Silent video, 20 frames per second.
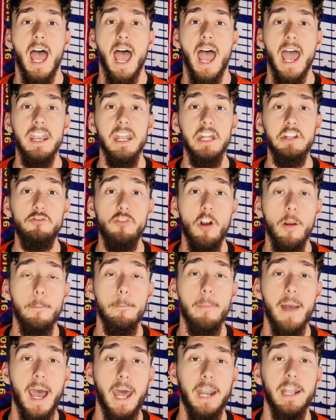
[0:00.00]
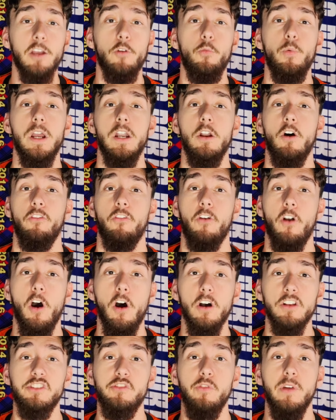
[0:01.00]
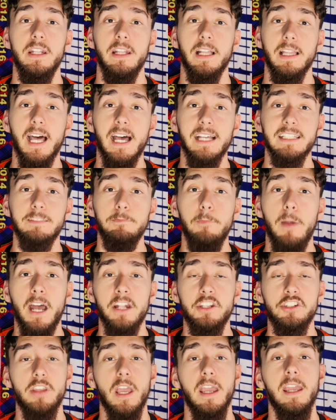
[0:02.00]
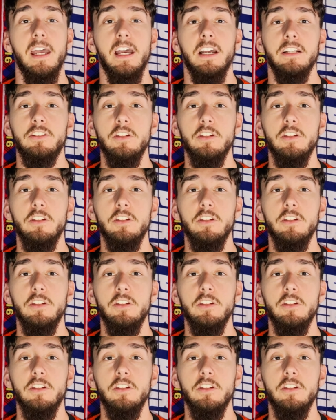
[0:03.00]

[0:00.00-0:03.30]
and a dramatic win over Austria in the last matchday